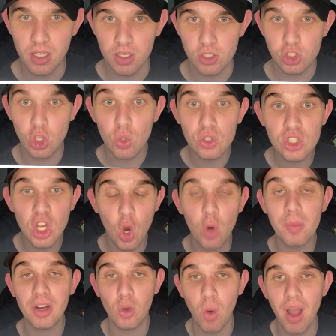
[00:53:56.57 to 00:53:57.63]
Sosa or
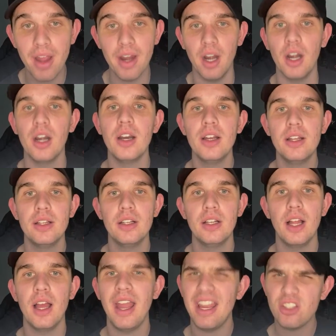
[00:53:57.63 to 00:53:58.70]
McGuire?
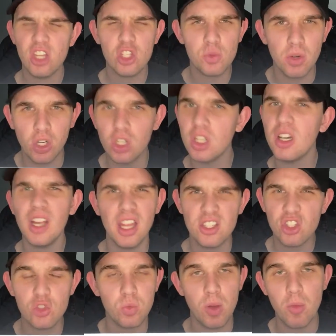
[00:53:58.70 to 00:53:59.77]
I answered this one earlier. Let's
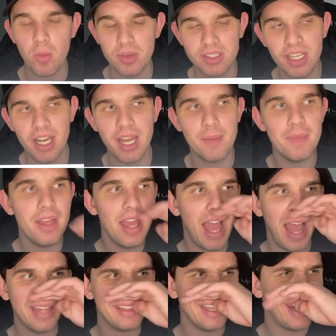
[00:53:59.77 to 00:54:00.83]
just one more time.
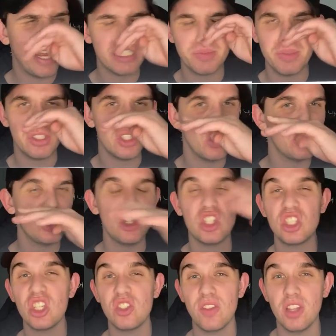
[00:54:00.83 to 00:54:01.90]
I think it has to be Sosa just
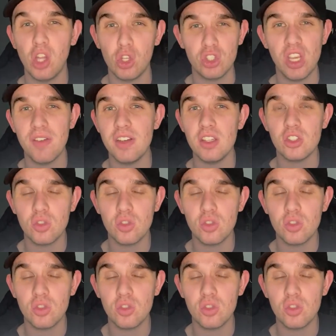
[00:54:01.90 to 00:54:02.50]
because of the longevity of his